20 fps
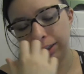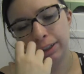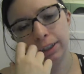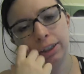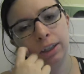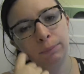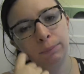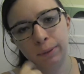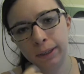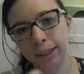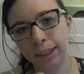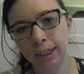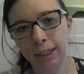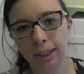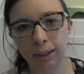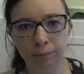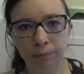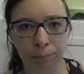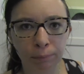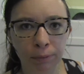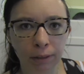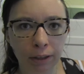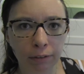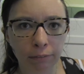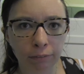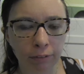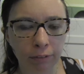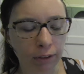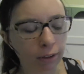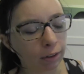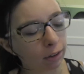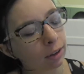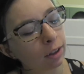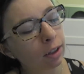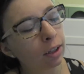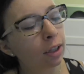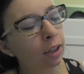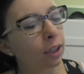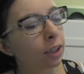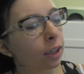they make it an even playing field.
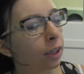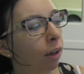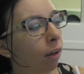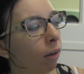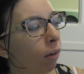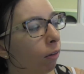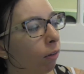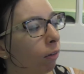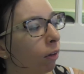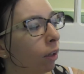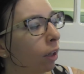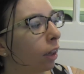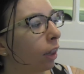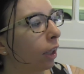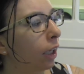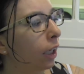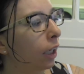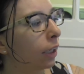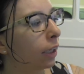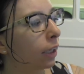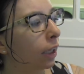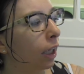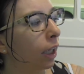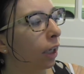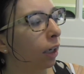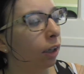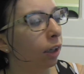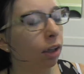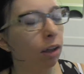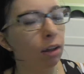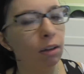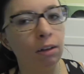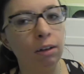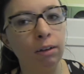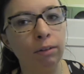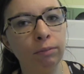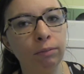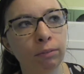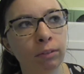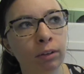So, like I said,
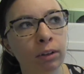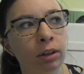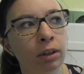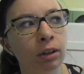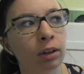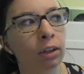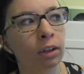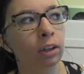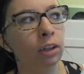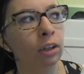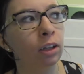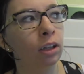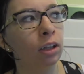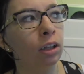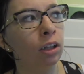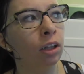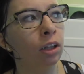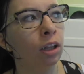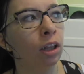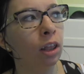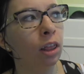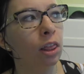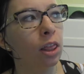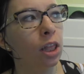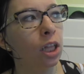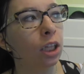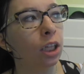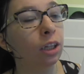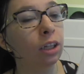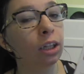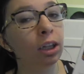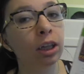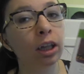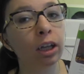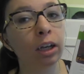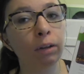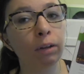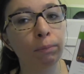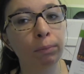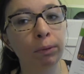um, this is
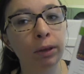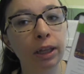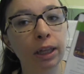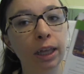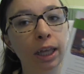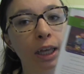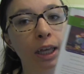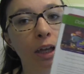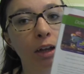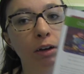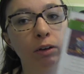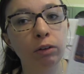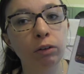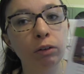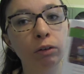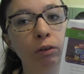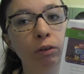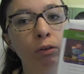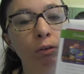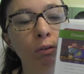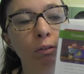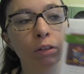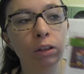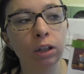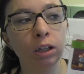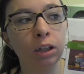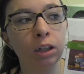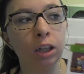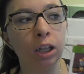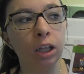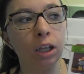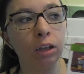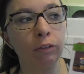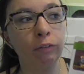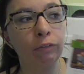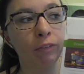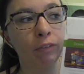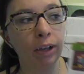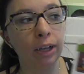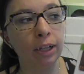going to be like a new, like
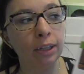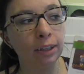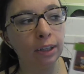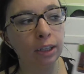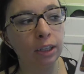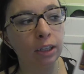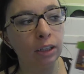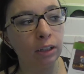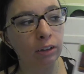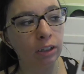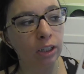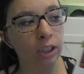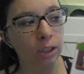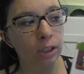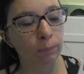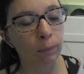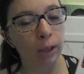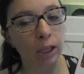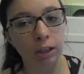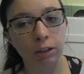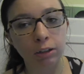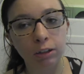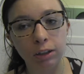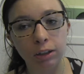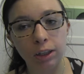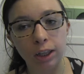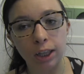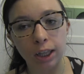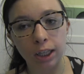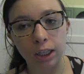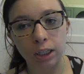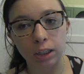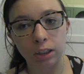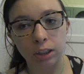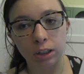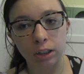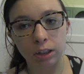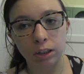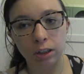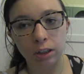fancy, smangled, like
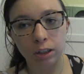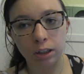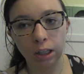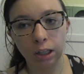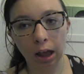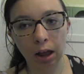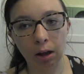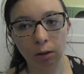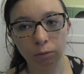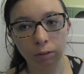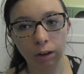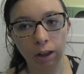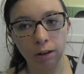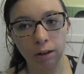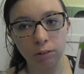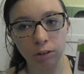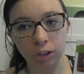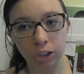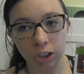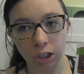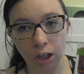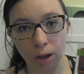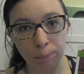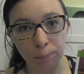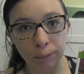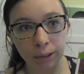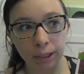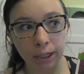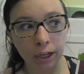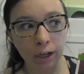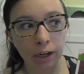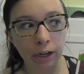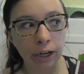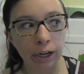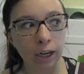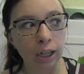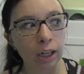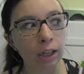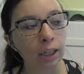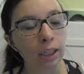downtown shopping
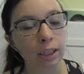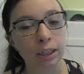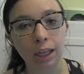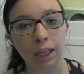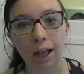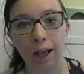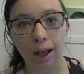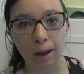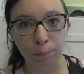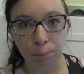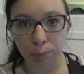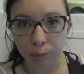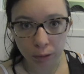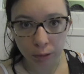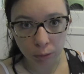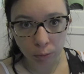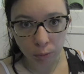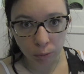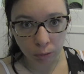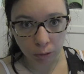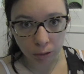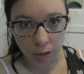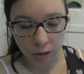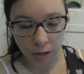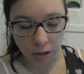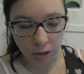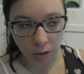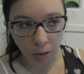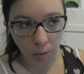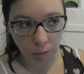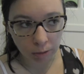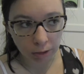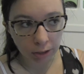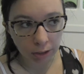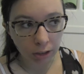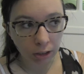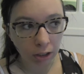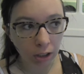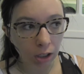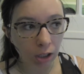area. Like the Apple store is going
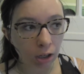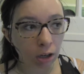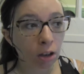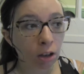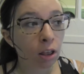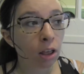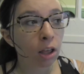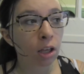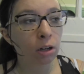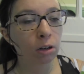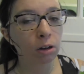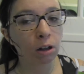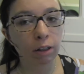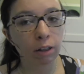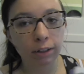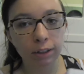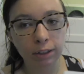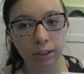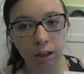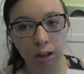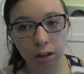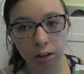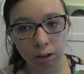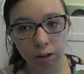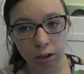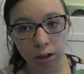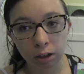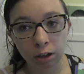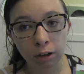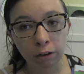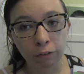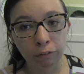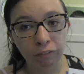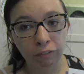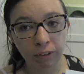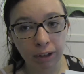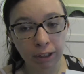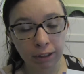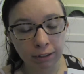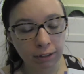in there and all these other
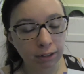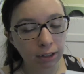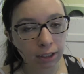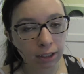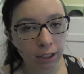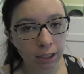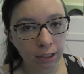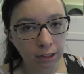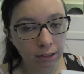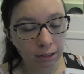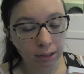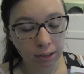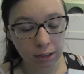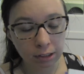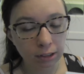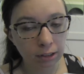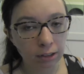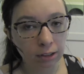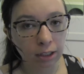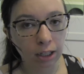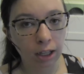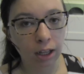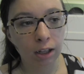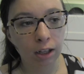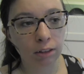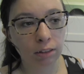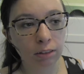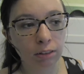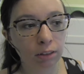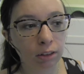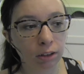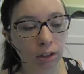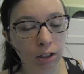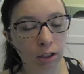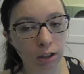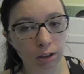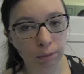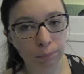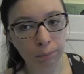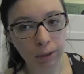fancinesses that the
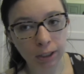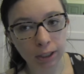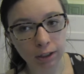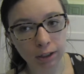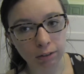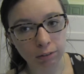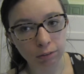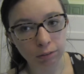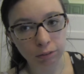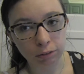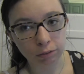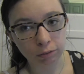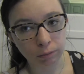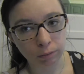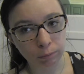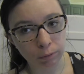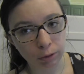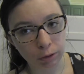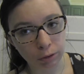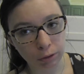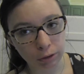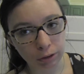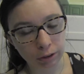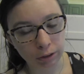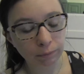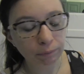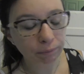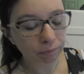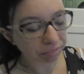young man who's from New York